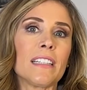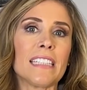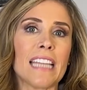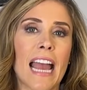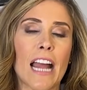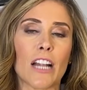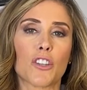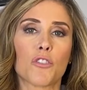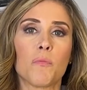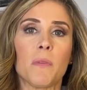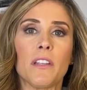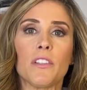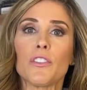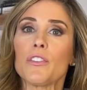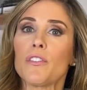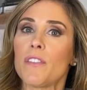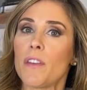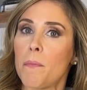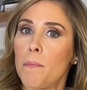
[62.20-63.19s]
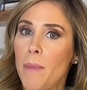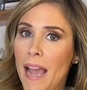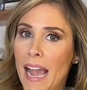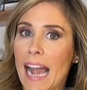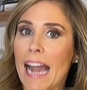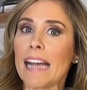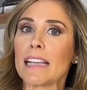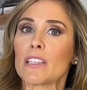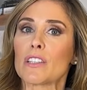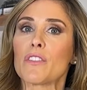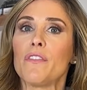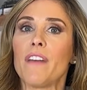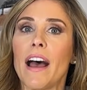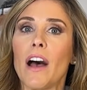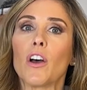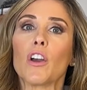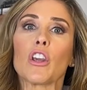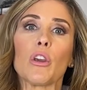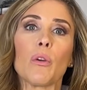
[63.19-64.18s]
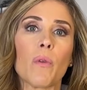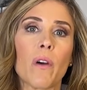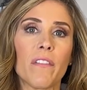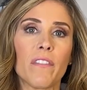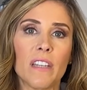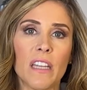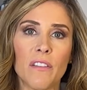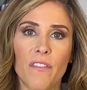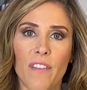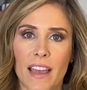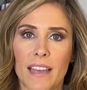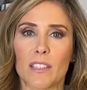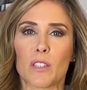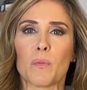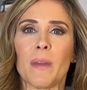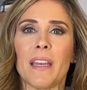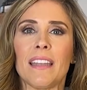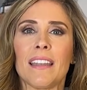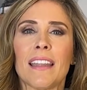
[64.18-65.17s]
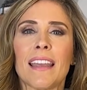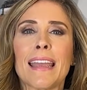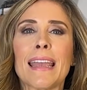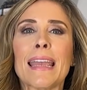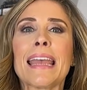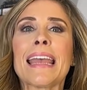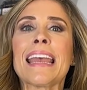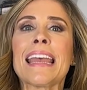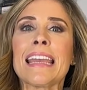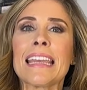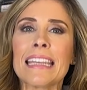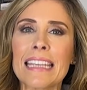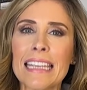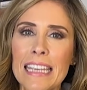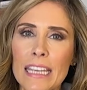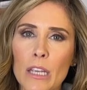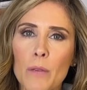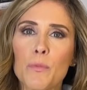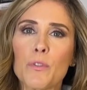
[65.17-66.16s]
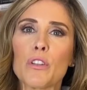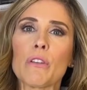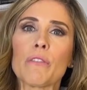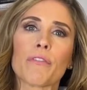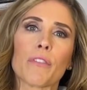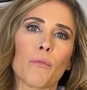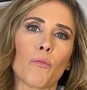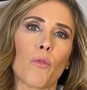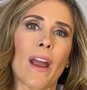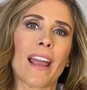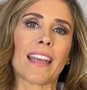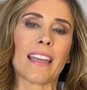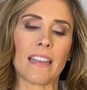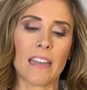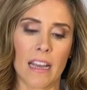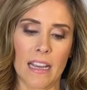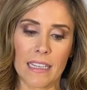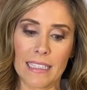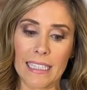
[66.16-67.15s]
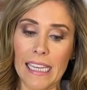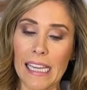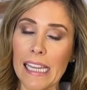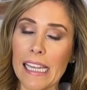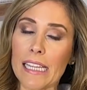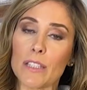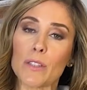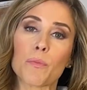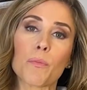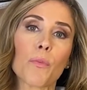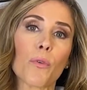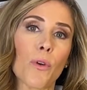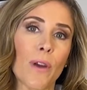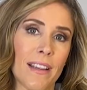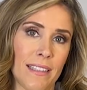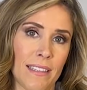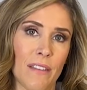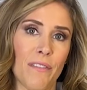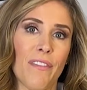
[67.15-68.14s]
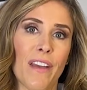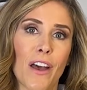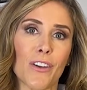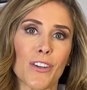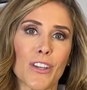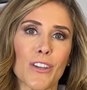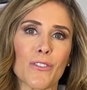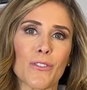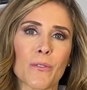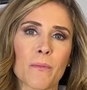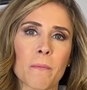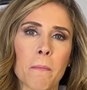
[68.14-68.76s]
attachment to the past value of an investment keeps you from recognizing its present value.